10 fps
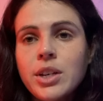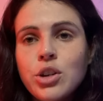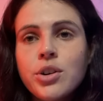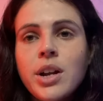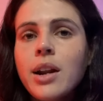it.
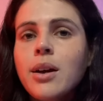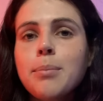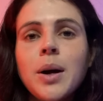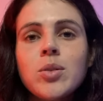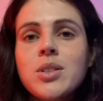You're not
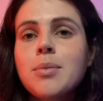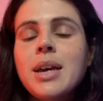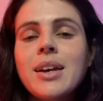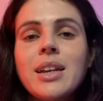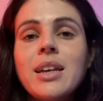about to
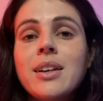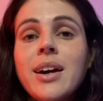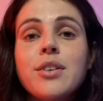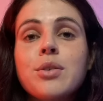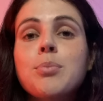make any
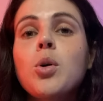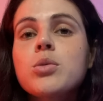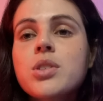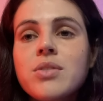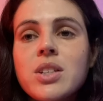kind of
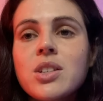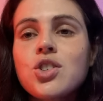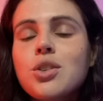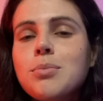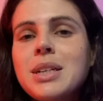impulsive
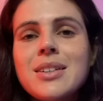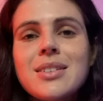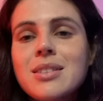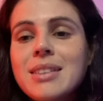decision because